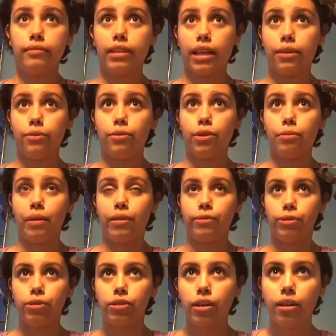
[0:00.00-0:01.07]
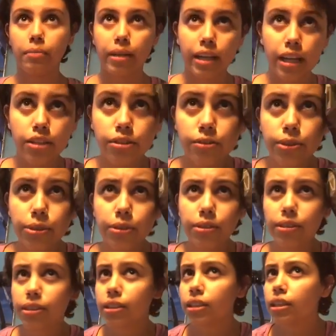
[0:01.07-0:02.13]
Like where my roots are, my natural
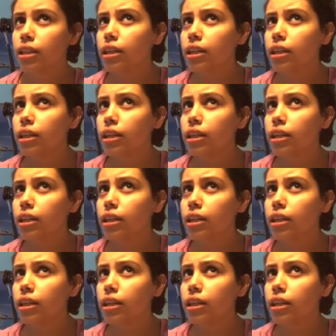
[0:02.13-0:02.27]
roots.